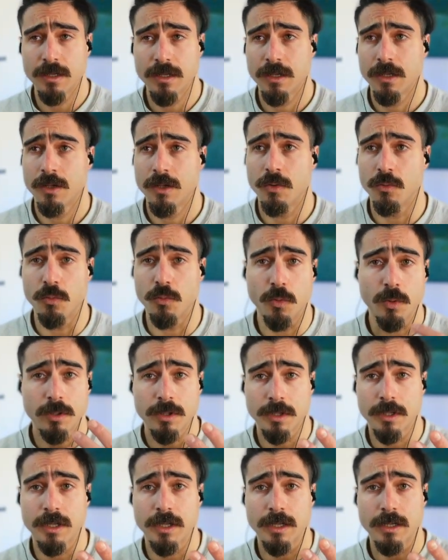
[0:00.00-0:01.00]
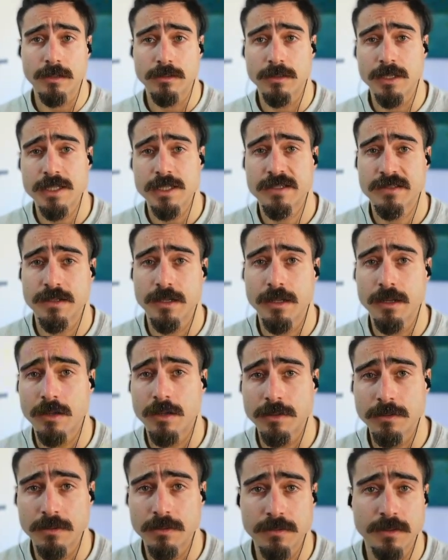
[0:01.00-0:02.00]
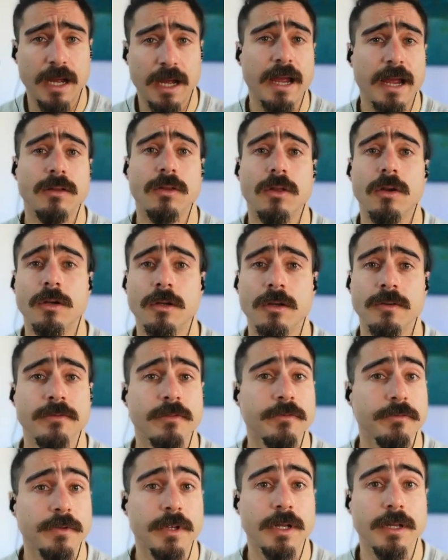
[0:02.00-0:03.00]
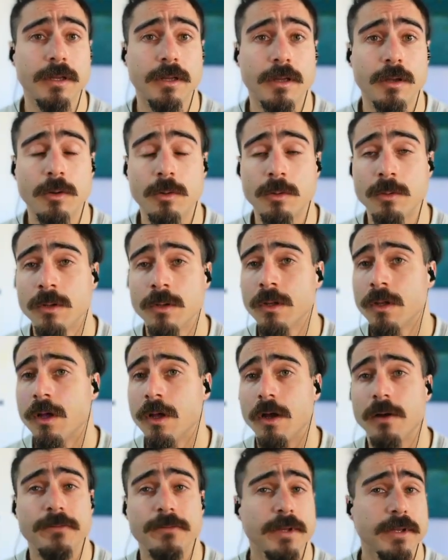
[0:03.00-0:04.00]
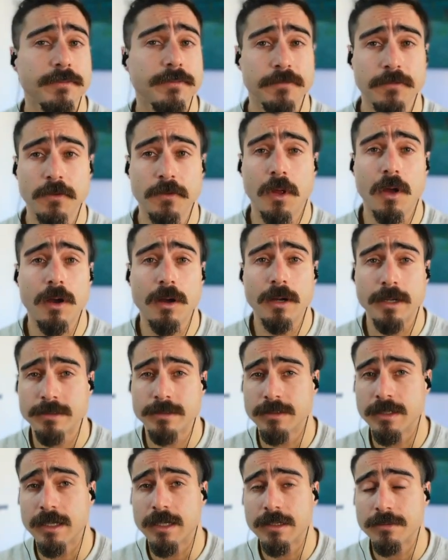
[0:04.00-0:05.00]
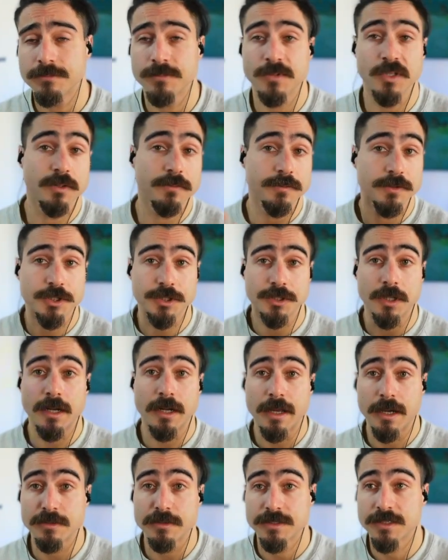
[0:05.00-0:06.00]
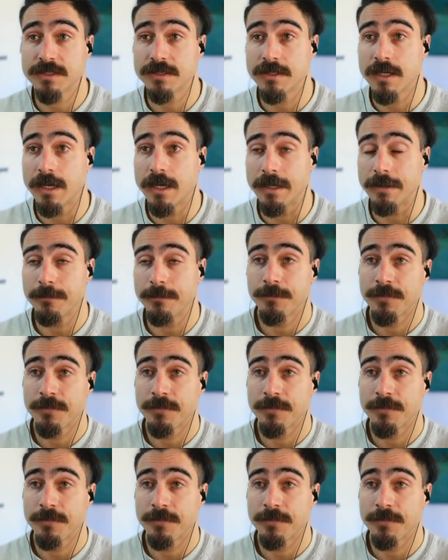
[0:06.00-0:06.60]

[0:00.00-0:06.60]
working, let's say, on the dialogue of a video of a vlog that you've shot outside.